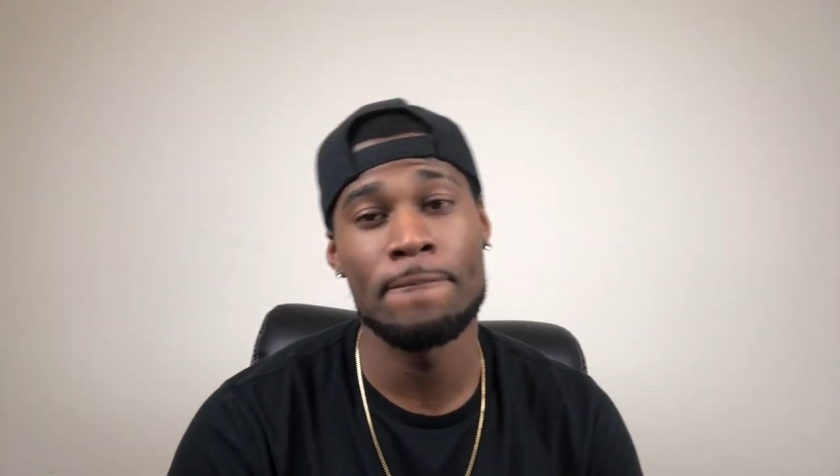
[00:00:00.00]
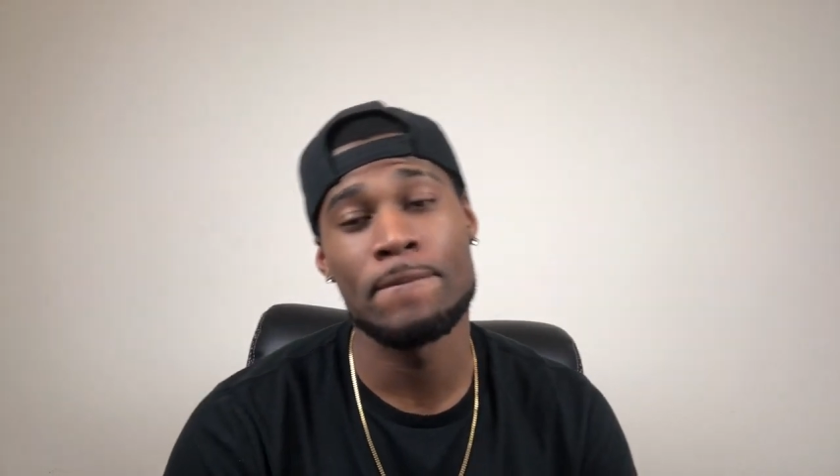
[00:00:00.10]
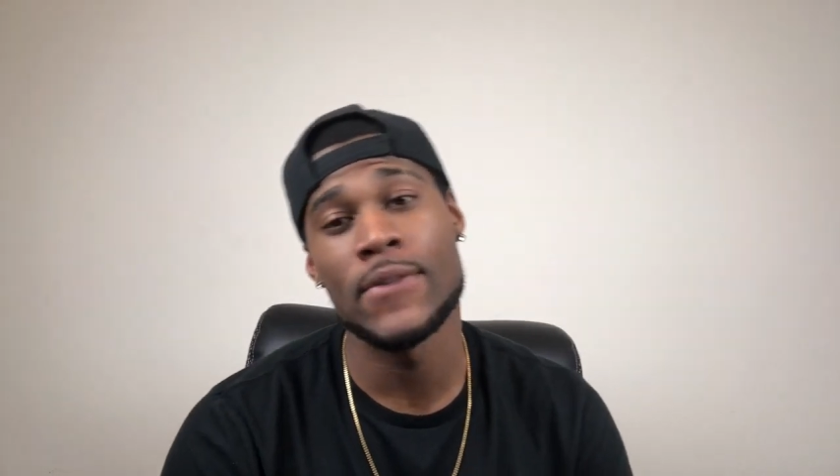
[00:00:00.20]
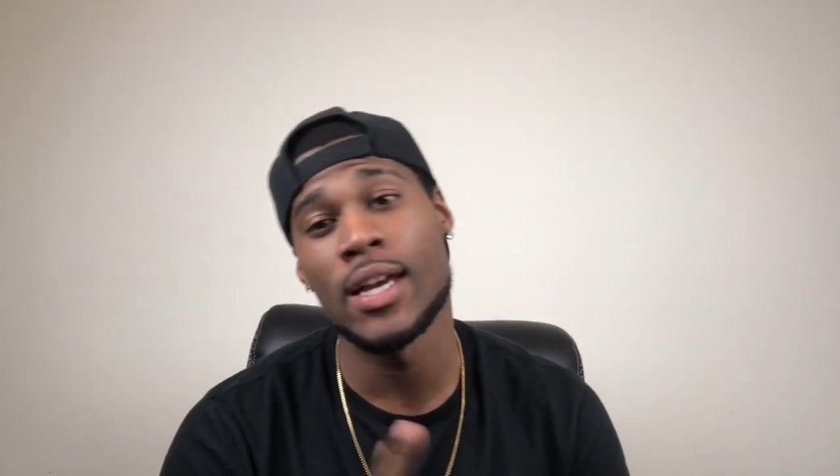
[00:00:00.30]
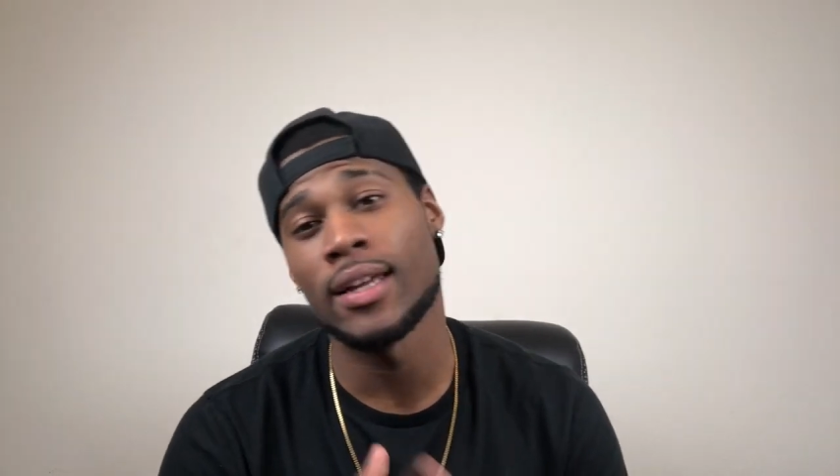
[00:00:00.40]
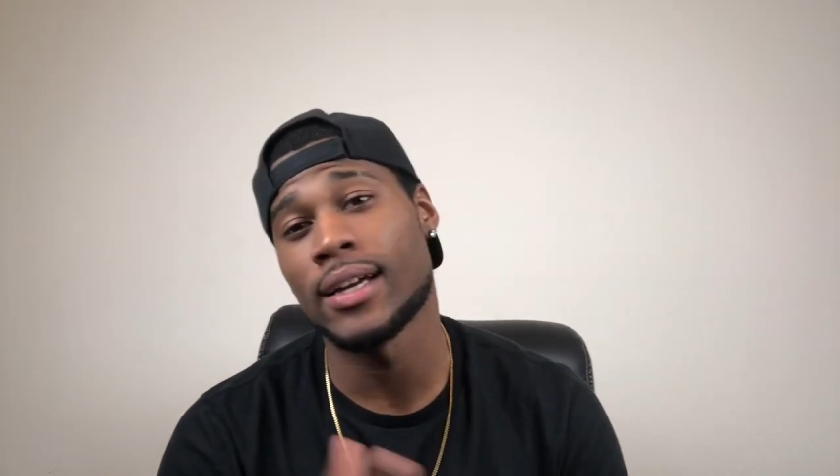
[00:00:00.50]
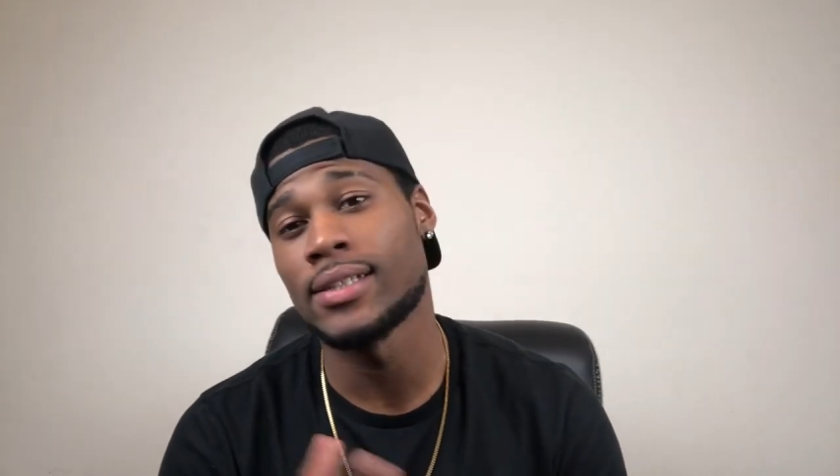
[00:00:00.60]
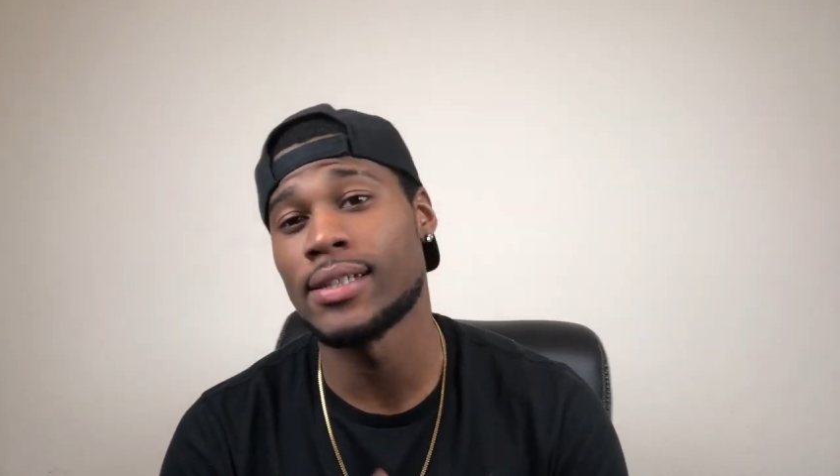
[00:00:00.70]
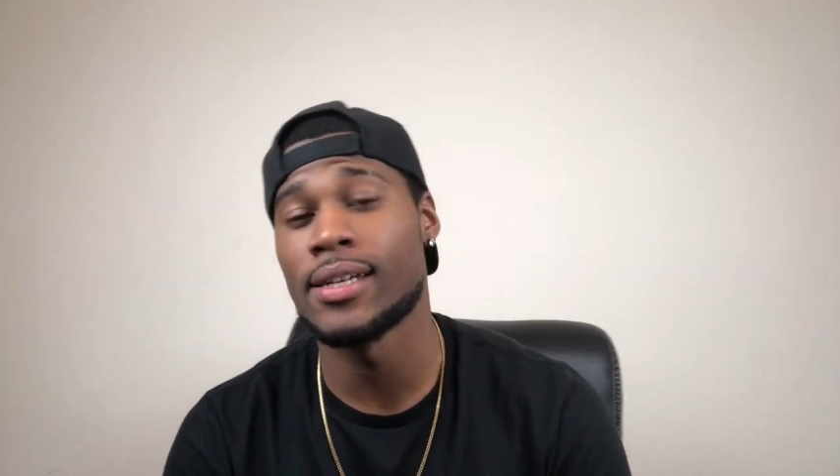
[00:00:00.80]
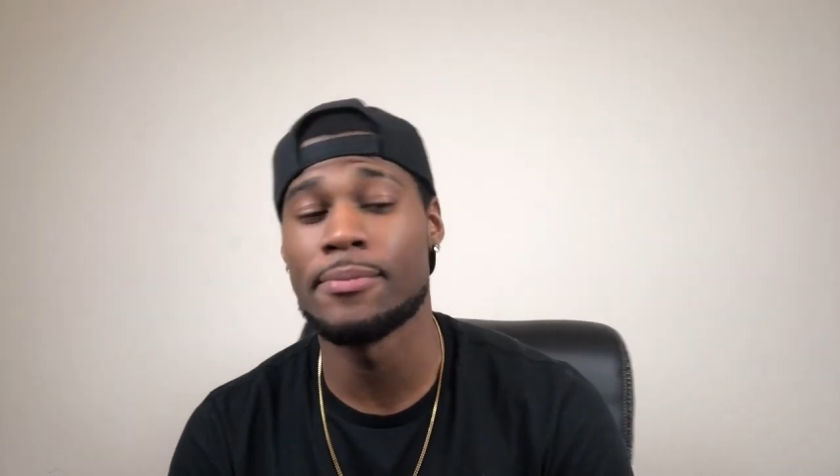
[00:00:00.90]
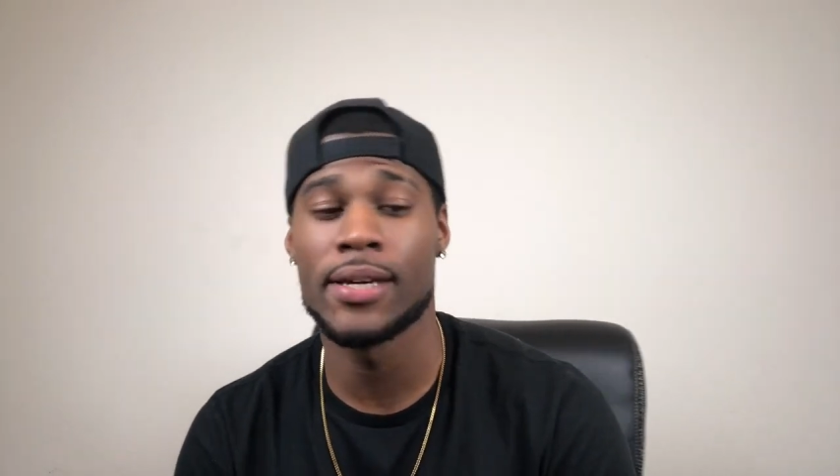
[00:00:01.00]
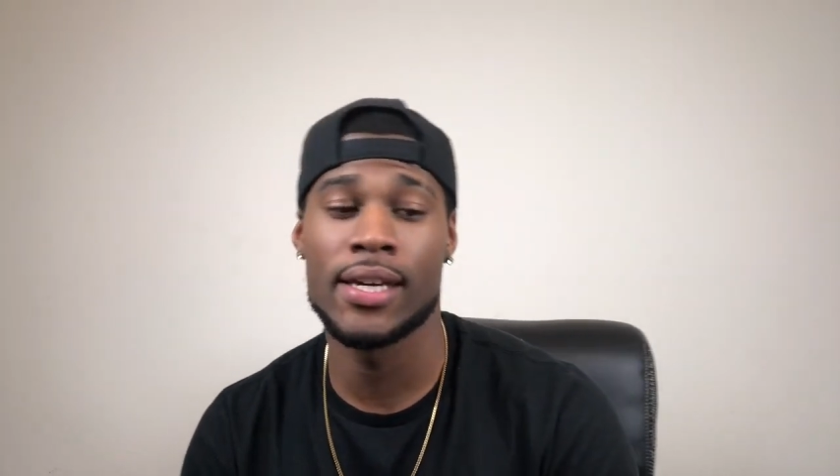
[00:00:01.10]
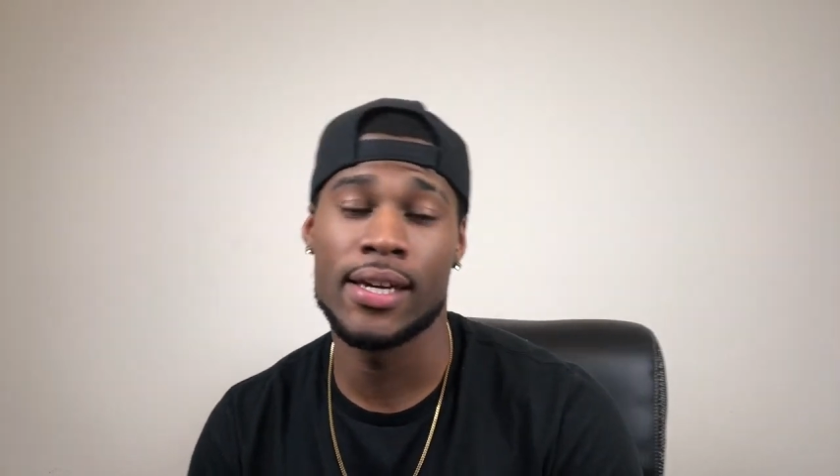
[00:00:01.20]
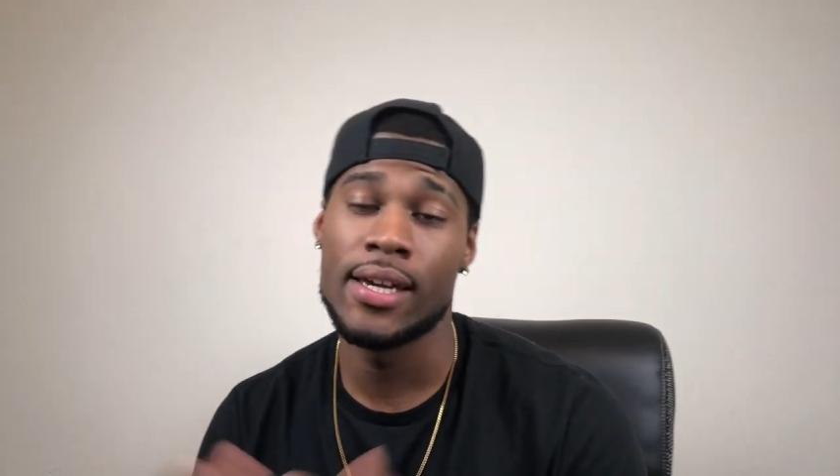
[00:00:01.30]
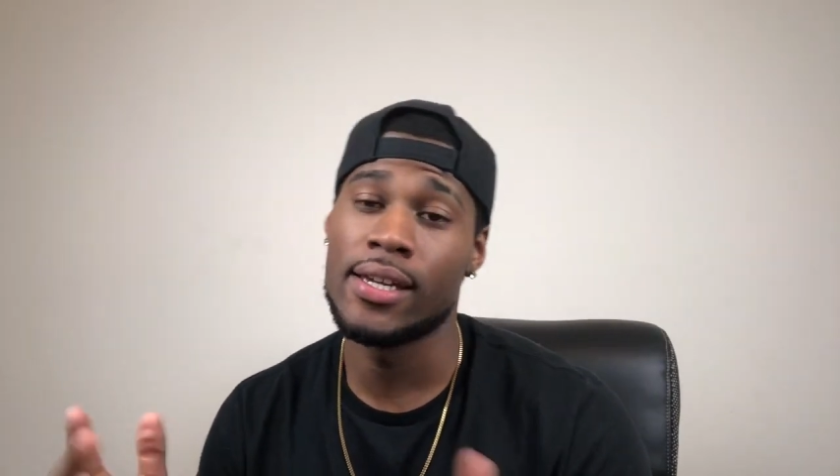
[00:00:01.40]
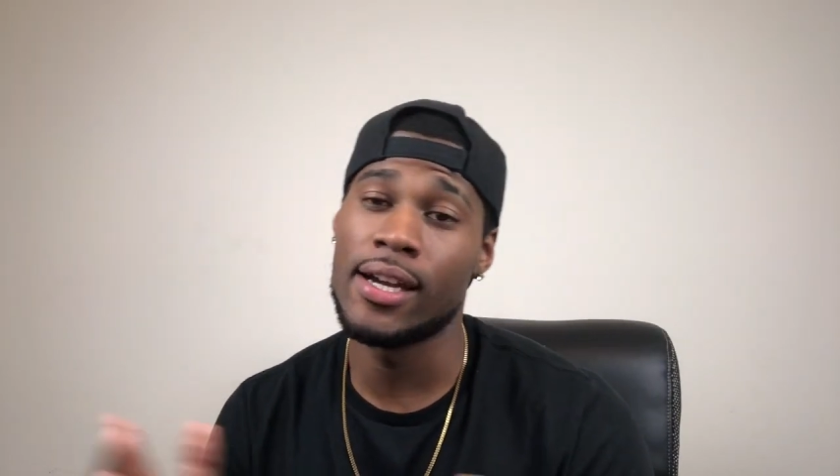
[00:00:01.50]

Y'all, like I said, man, y'all